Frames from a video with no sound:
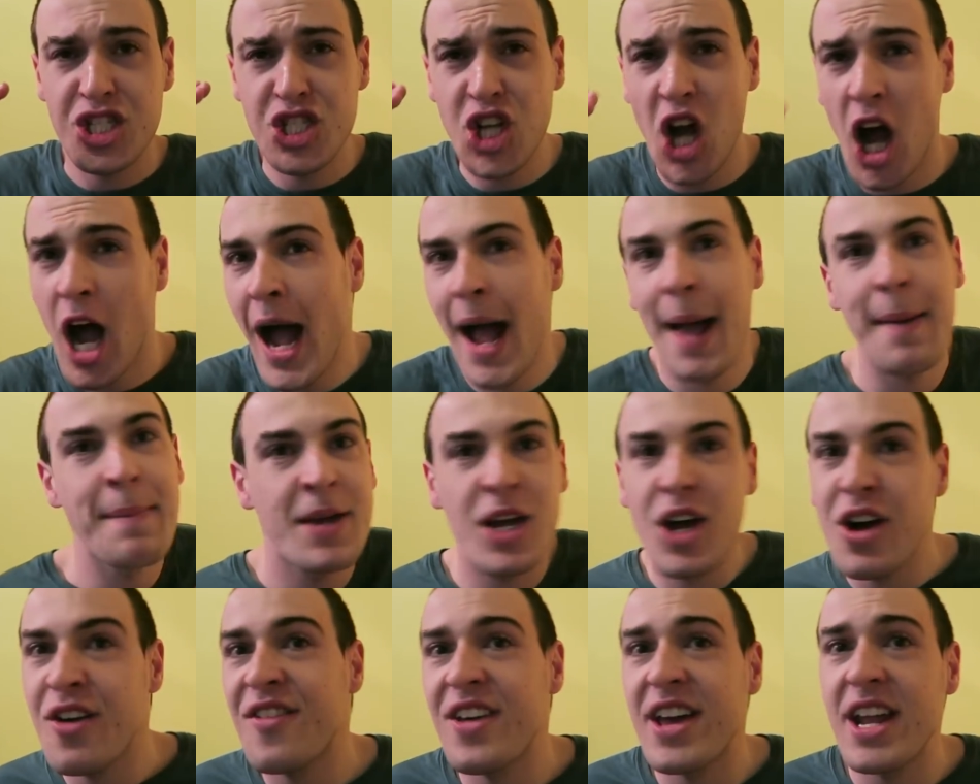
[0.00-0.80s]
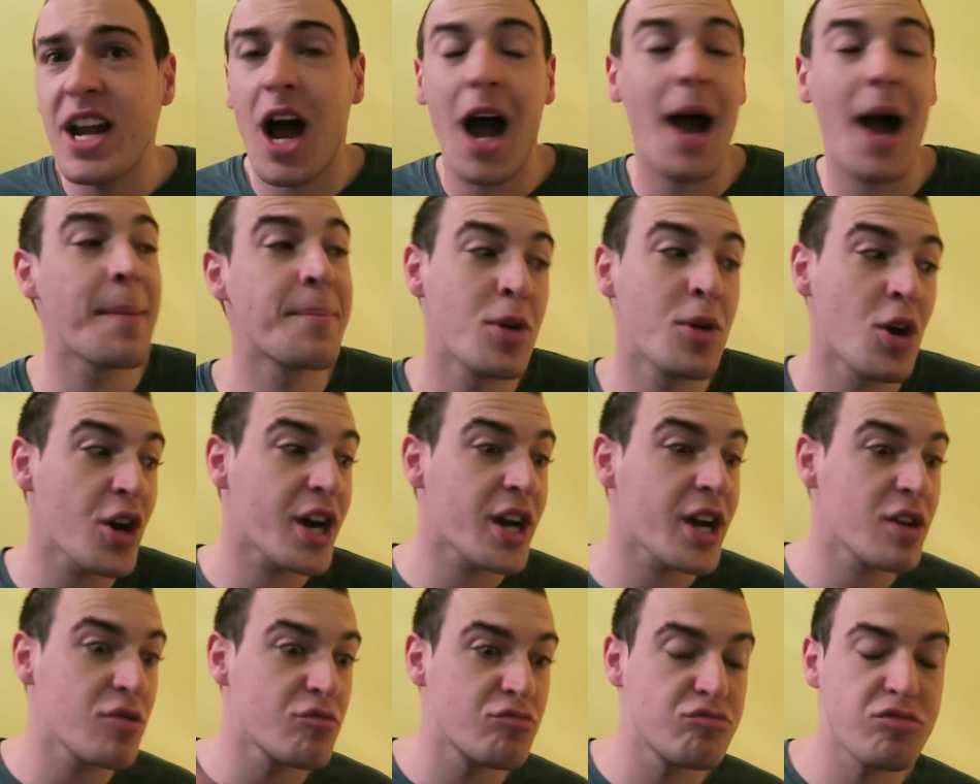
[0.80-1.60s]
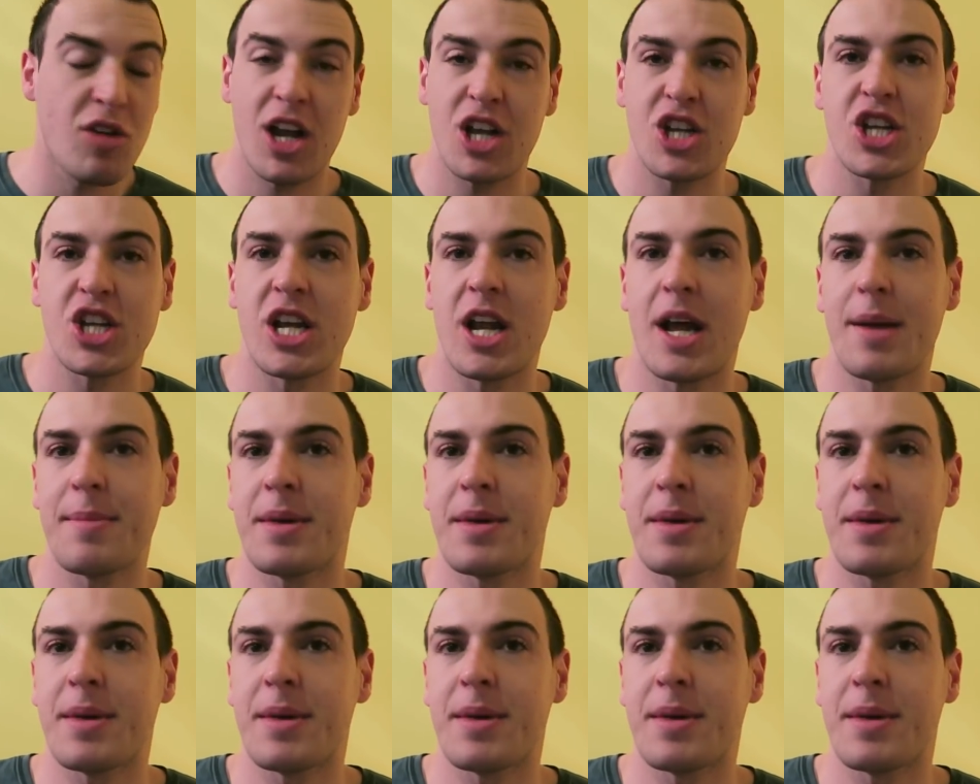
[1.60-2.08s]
timing of it, I'm not going to rush it.